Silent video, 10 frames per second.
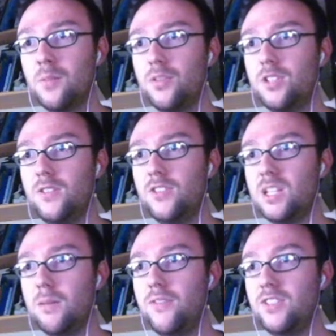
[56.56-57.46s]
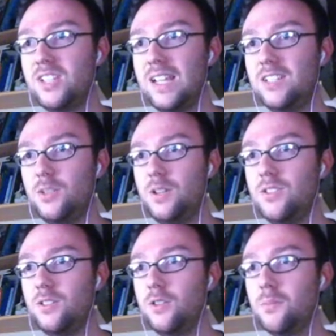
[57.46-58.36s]
Preserve your stamina for dire
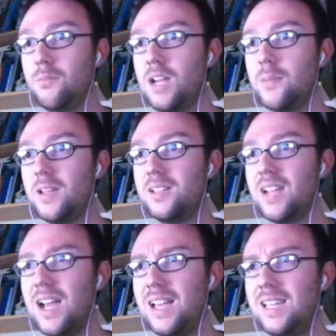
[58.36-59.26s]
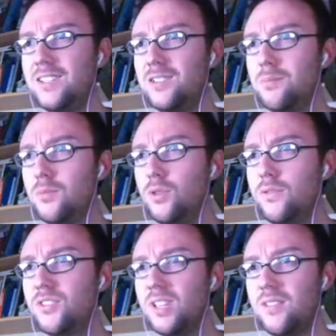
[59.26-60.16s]
situations and use a map and eyes to
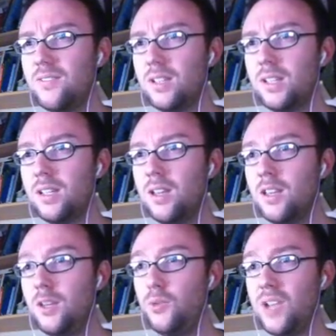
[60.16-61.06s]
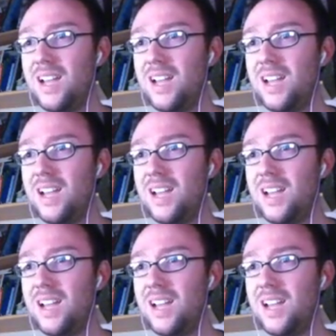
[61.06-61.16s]
move safely. Use